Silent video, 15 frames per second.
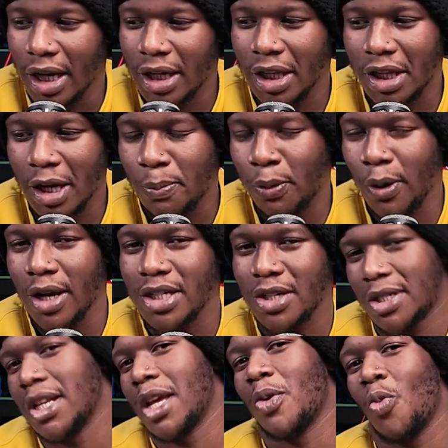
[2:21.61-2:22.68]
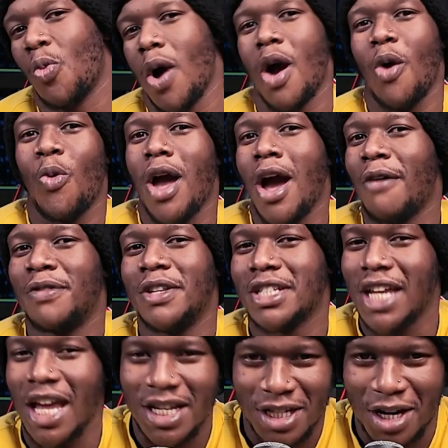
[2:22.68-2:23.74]
And at that point, I was like, wow, where have these
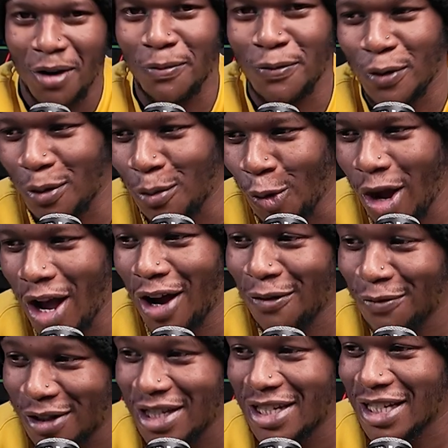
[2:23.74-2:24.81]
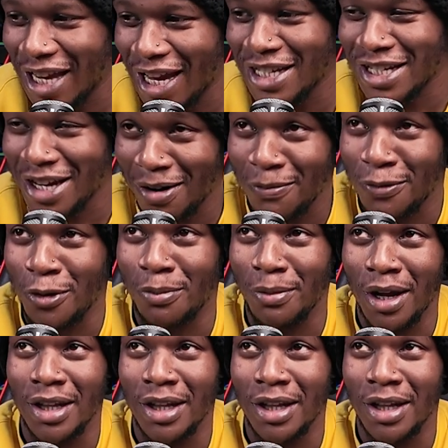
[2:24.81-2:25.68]
guys come from?